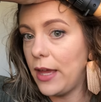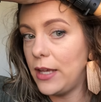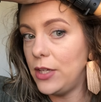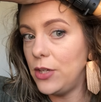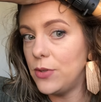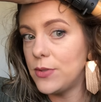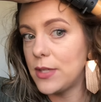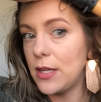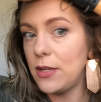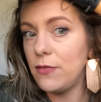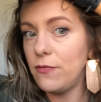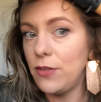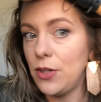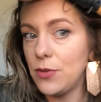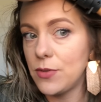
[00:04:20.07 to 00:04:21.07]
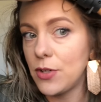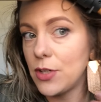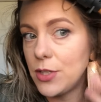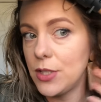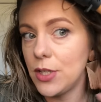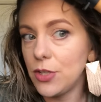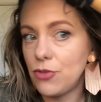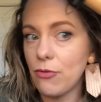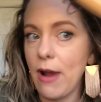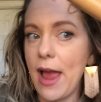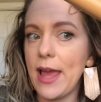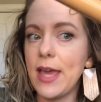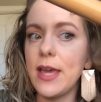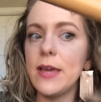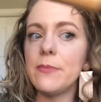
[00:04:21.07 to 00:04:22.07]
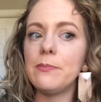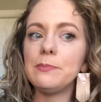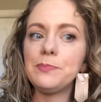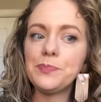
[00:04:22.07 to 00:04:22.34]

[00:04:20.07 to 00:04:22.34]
and use a diffuser to dry it.